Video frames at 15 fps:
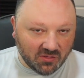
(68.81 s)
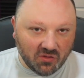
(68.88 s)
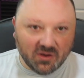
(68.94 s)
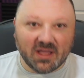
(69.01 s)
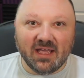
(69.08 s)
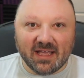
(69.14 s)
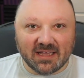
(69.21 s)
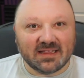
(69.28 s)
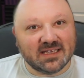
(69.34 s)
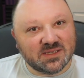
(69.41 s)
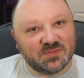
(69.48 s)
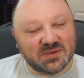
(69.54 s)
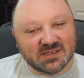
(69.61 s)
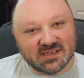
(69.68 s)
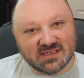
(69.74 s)
looking at this
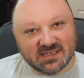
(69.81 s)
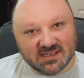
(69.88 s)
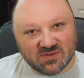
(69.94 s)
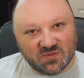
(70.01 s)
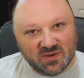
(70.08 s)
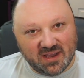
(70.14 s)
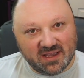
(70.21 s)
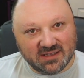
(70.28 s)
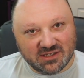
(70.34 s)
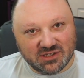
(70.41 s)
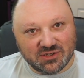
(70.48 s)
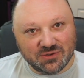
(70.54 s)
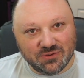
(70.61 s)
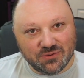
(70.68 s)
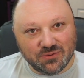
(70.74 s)
business as a way
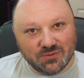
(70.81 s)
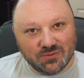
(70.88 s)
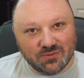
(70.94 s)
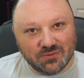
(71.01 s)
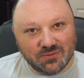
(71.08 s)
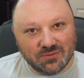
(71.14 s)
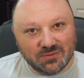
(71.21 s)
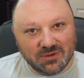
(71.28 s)
to,